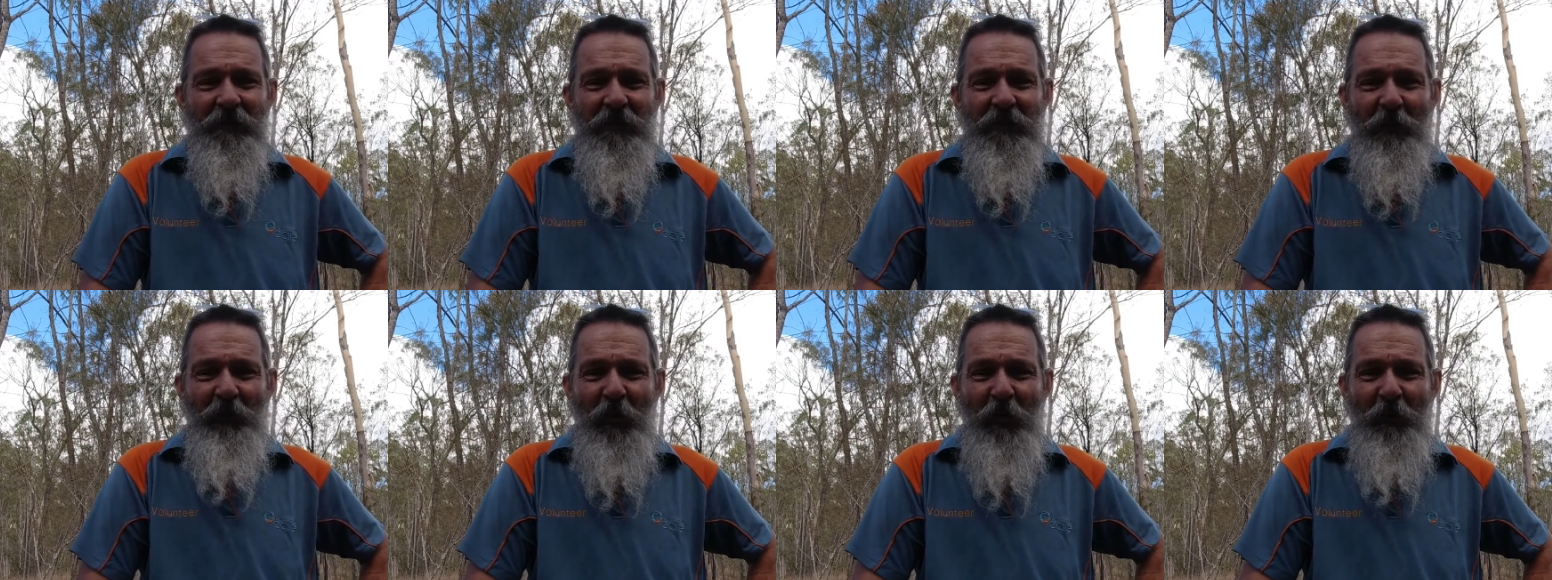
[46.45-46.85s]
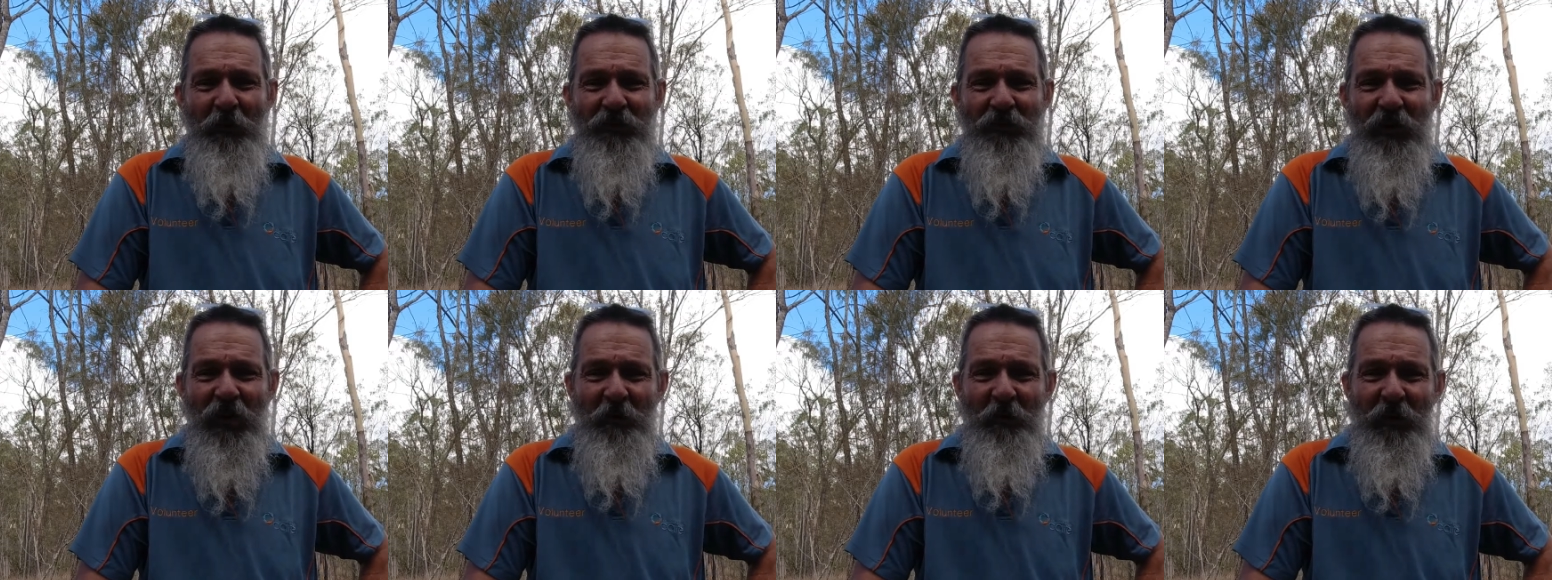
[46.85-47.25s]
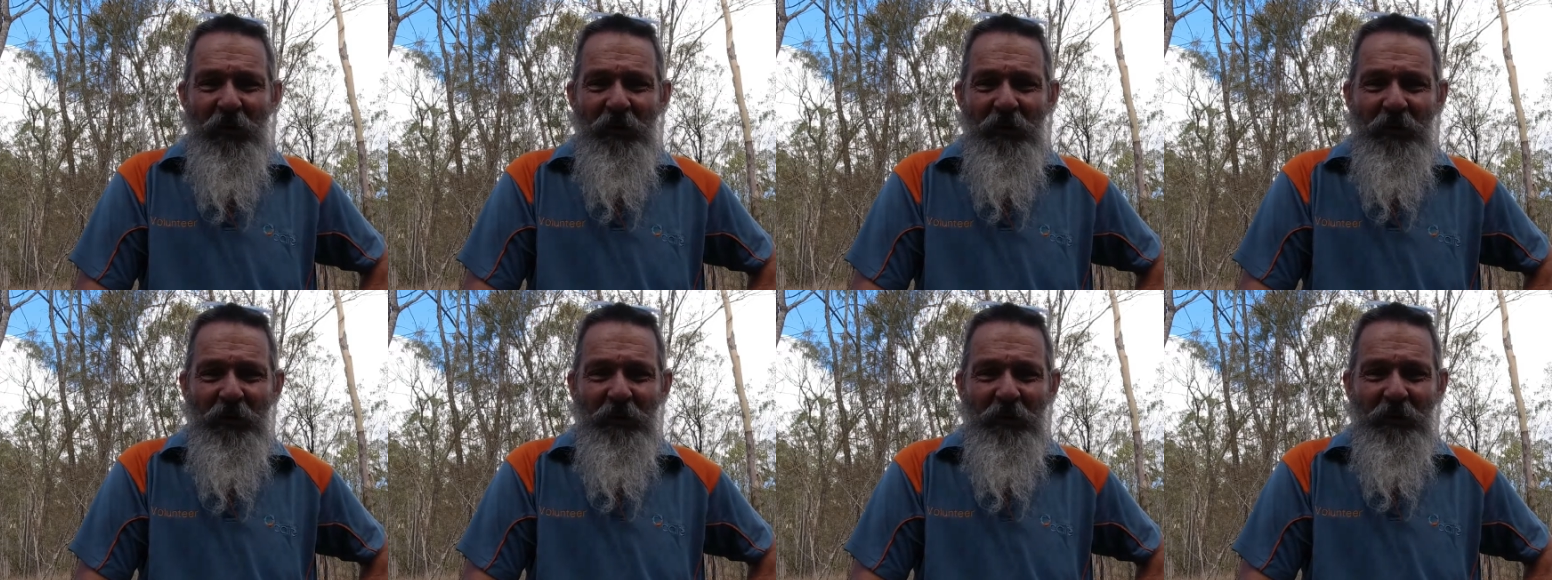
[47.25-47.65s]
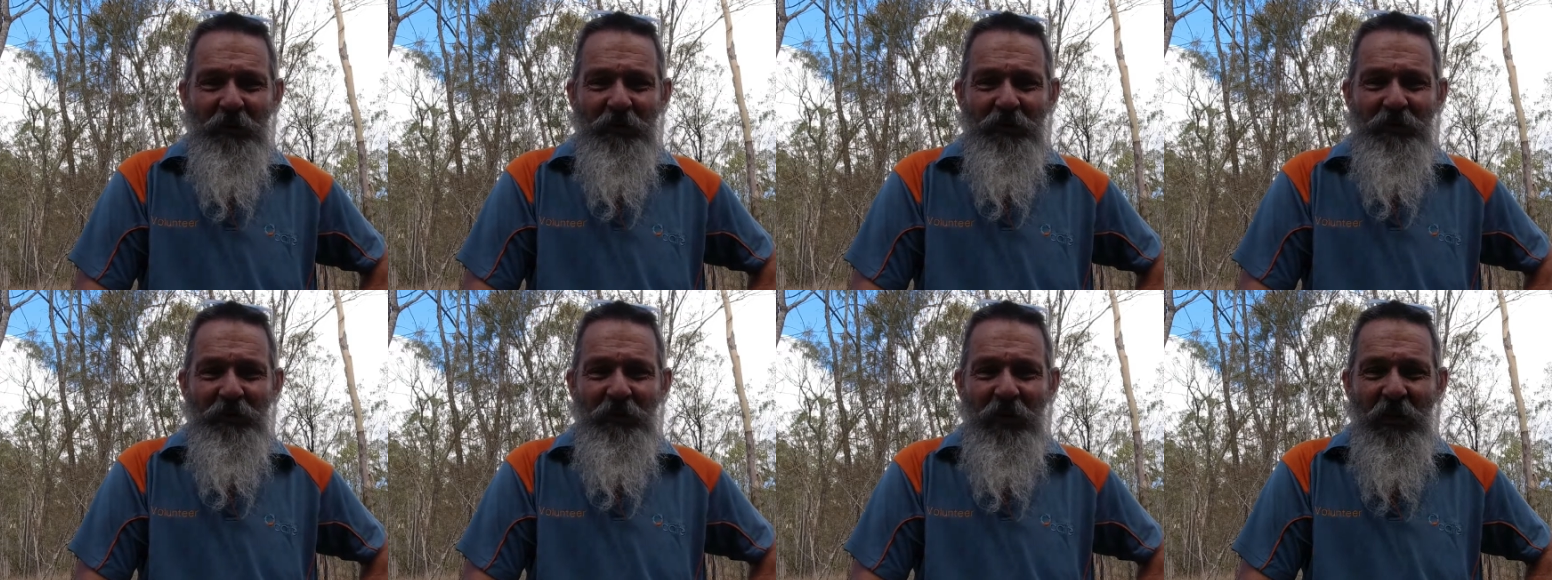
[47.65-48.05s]
Some woman told me that I
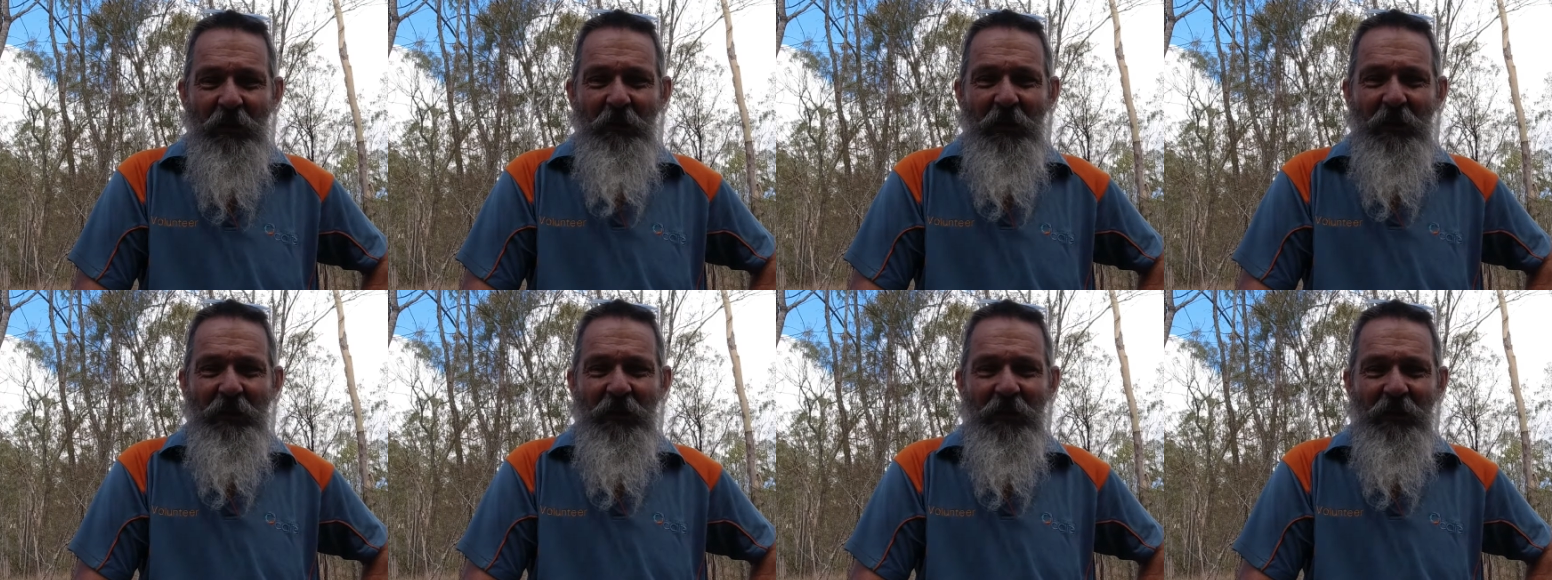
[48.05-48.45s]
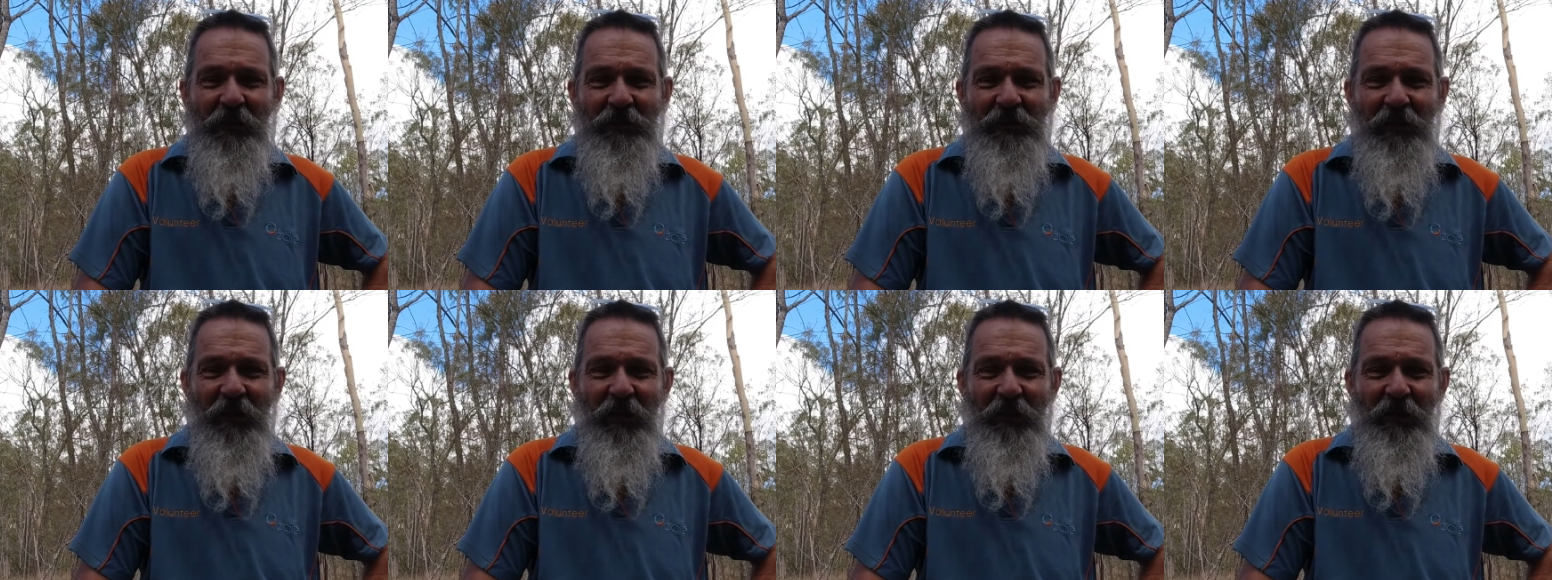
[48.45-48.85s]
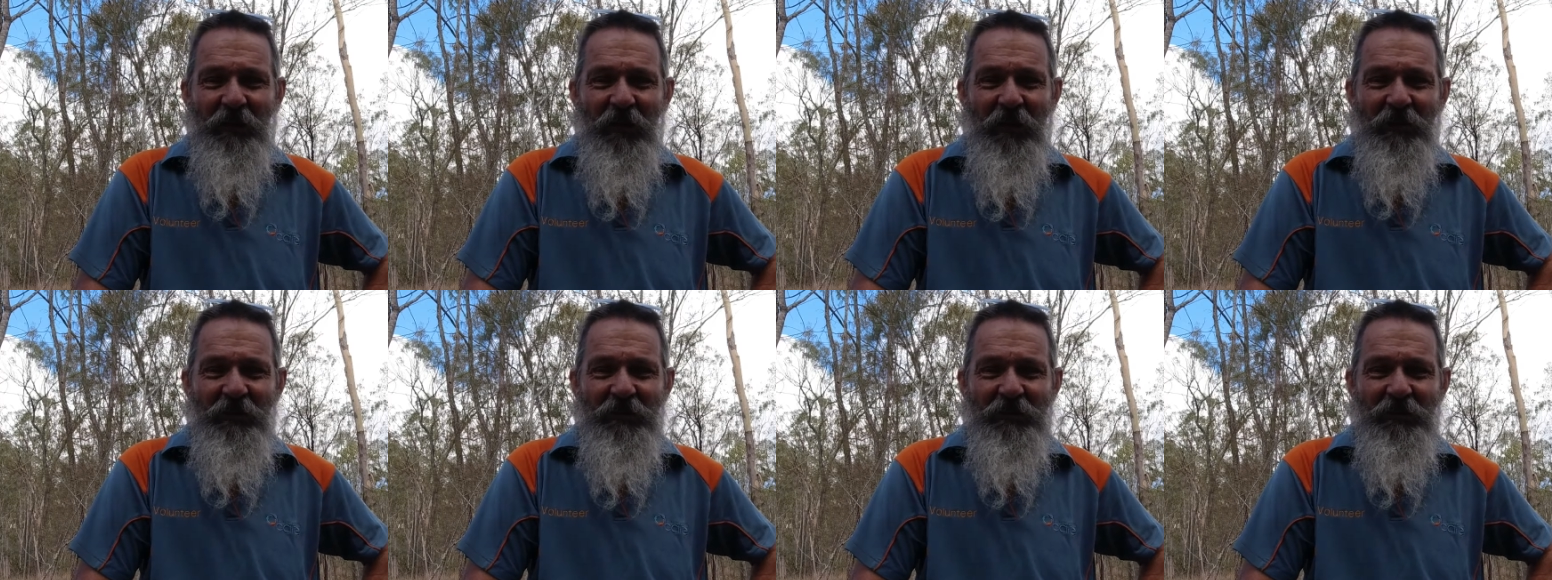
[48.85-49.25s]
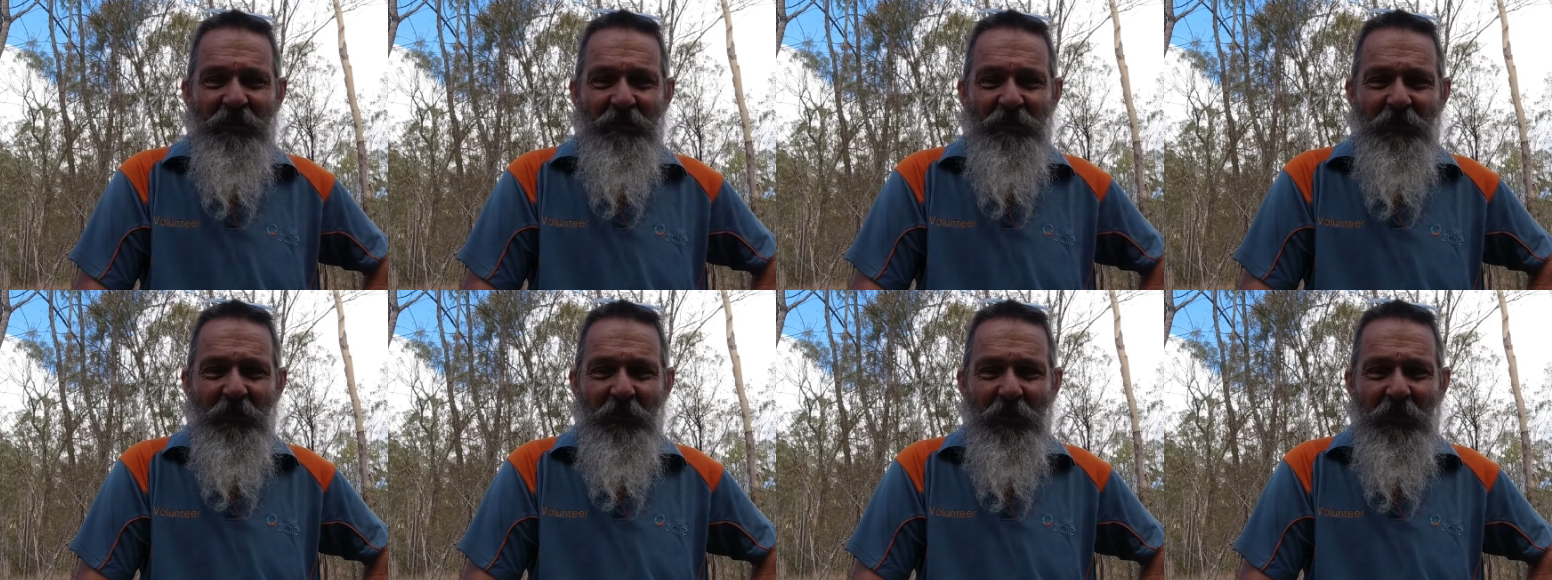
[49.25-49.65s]
should go around the other side and I just
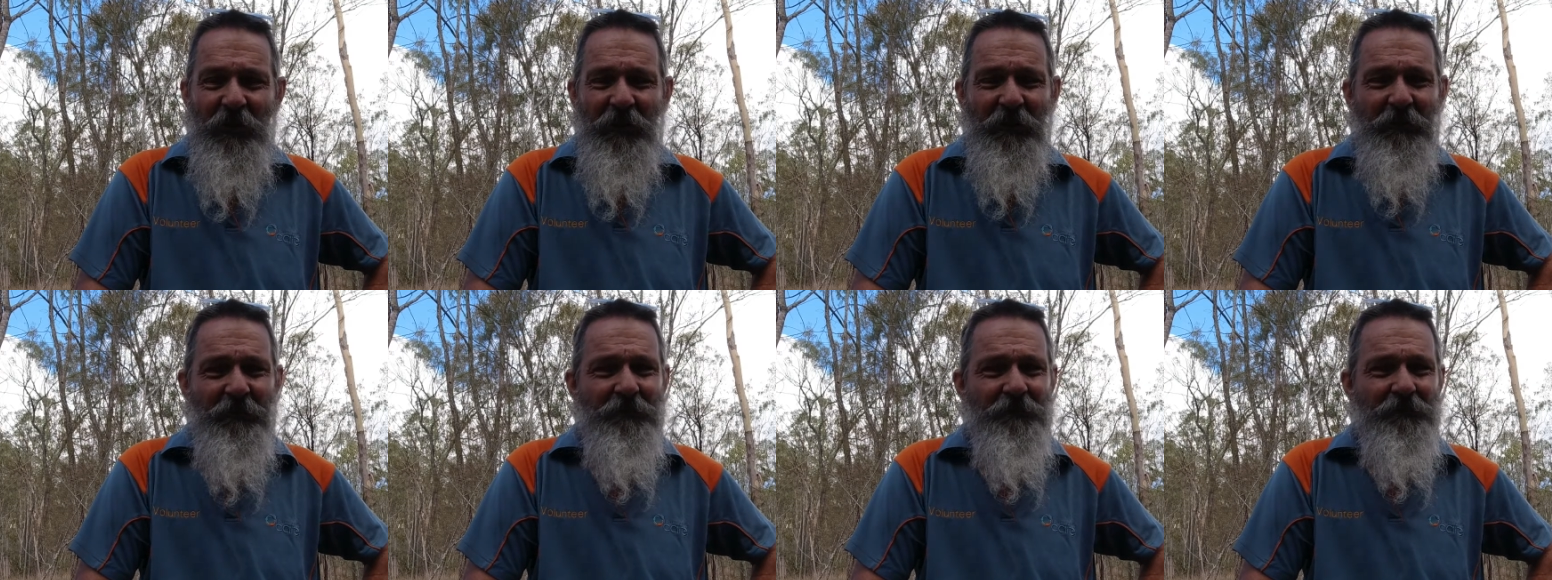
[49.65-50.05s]
ignored her.